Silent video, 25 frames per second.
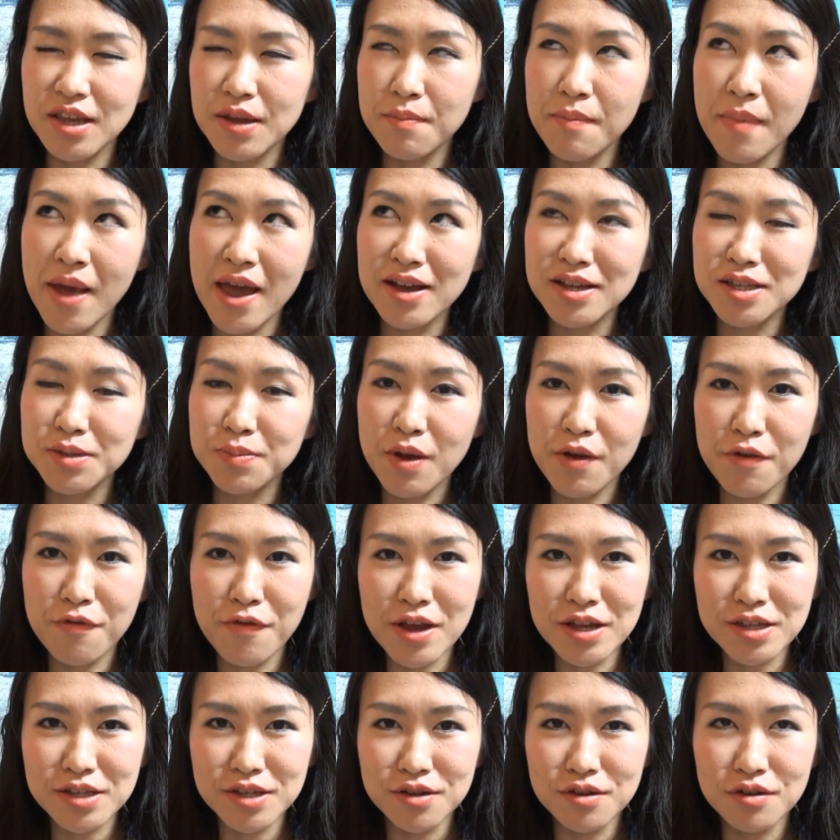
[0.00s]
it makes my
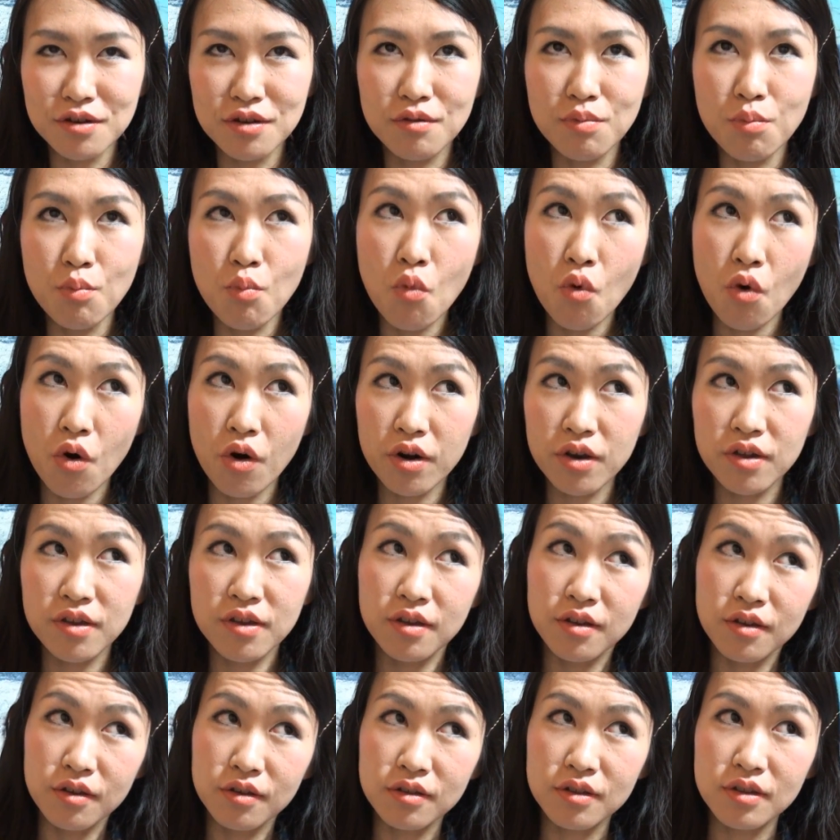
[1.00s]
face look more
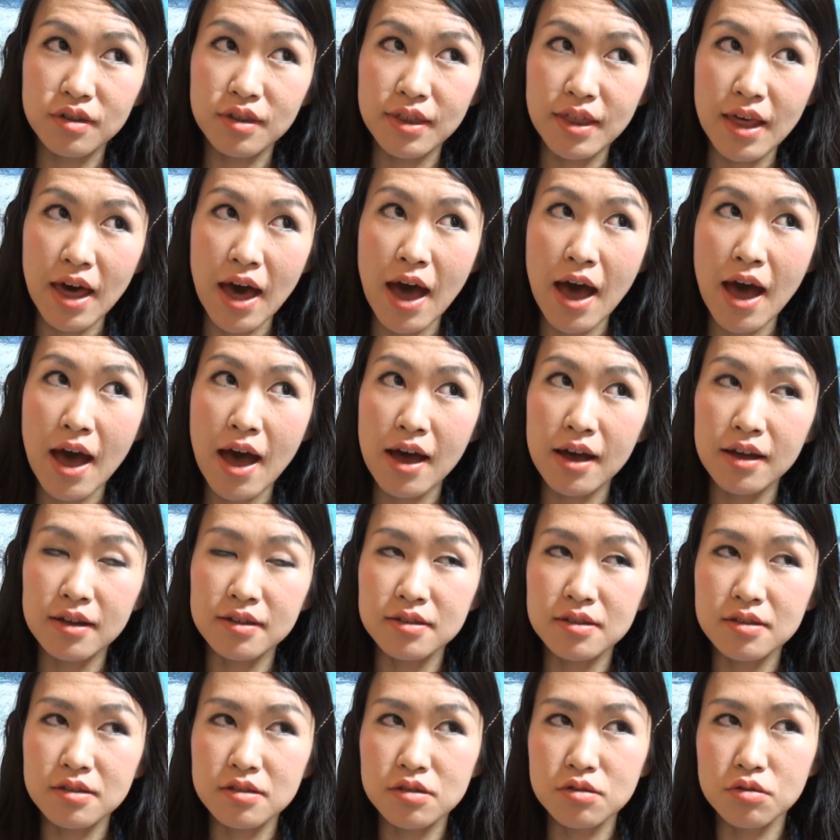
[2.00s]
cute
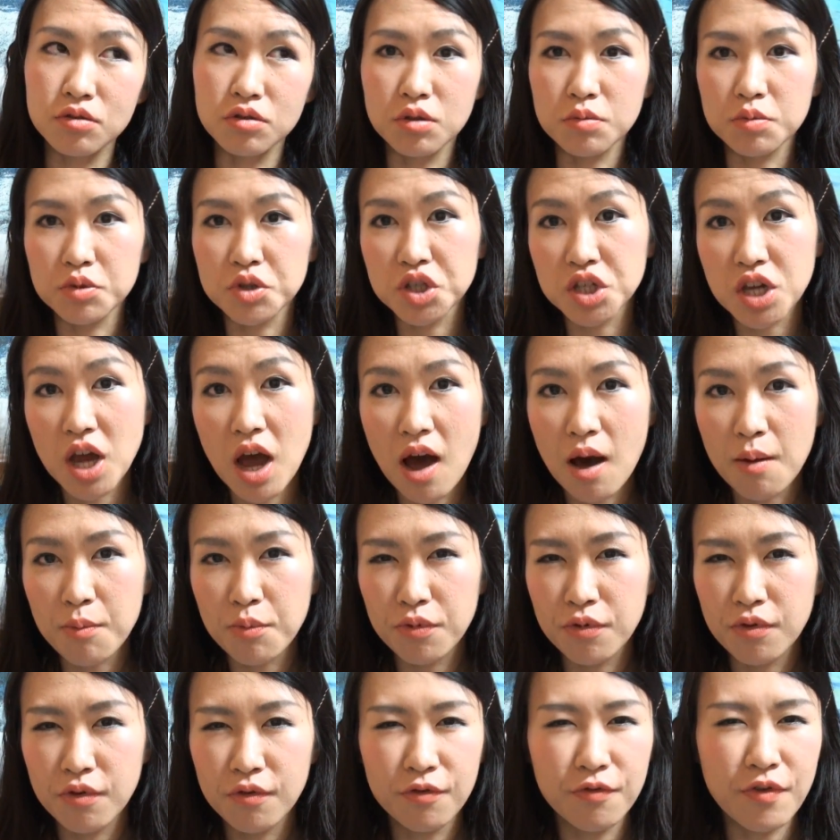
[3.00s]
than sort of sharp
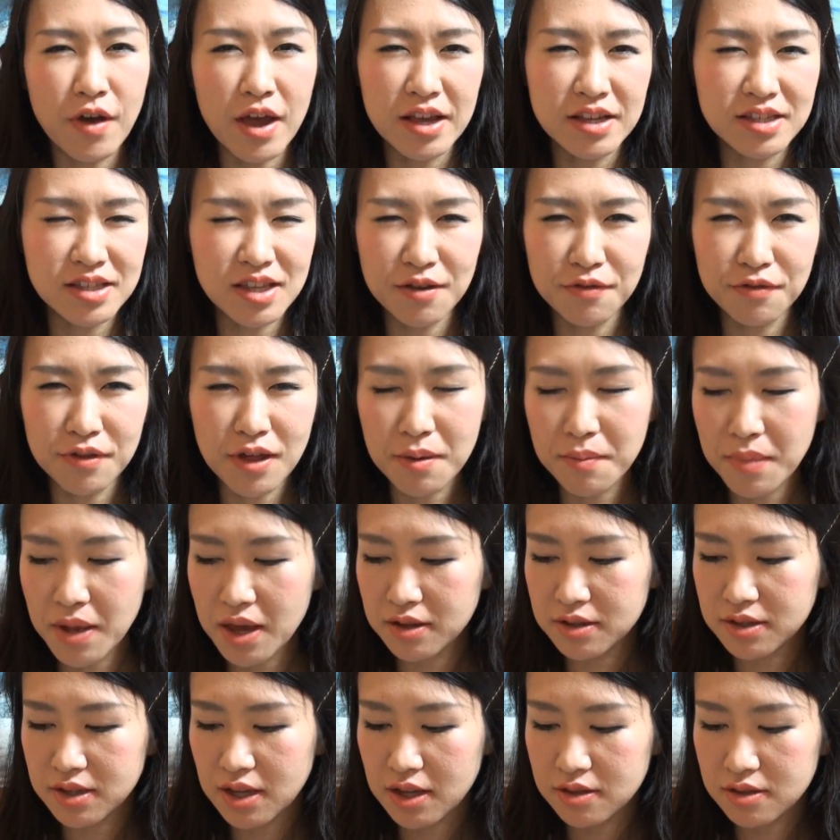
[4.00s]
face, if that
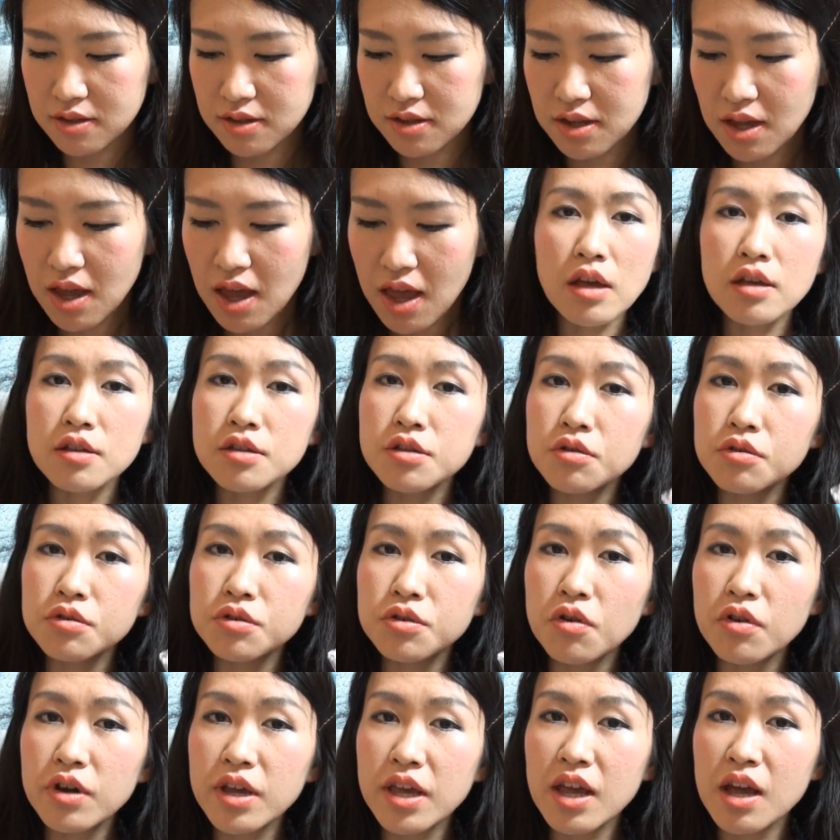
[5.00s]
makes sense. So
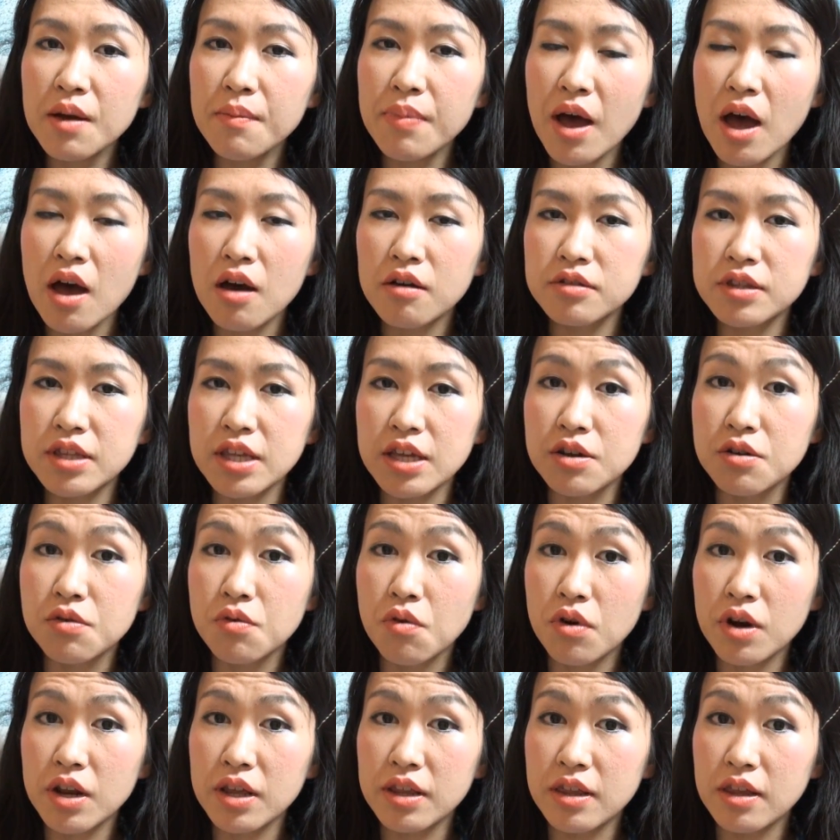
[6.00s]
talking about the
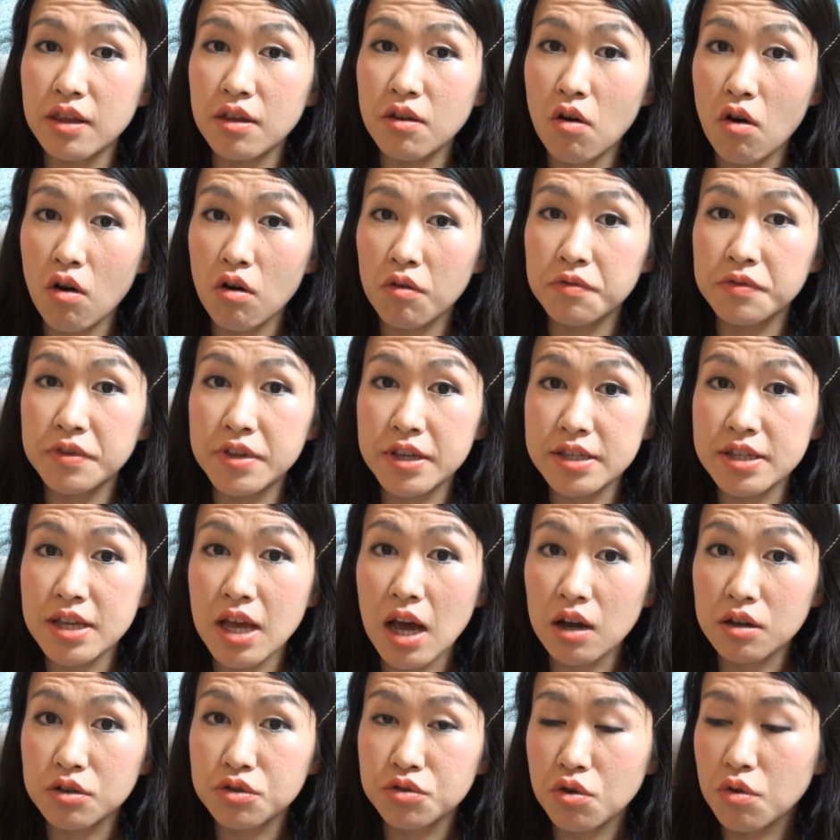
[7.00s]
quality of these
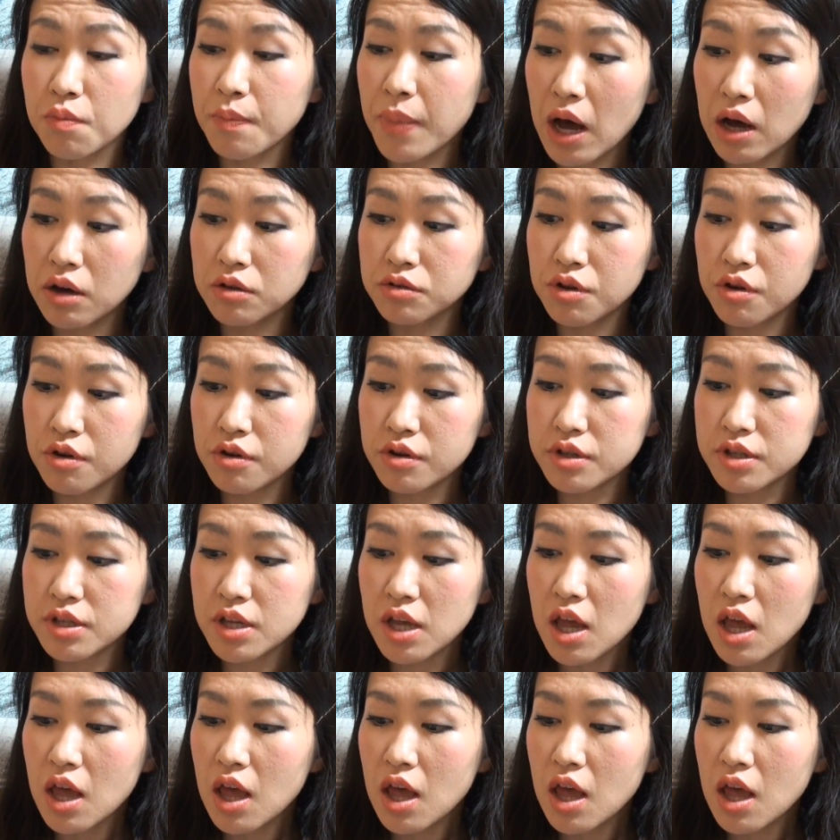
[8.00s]
actual powders,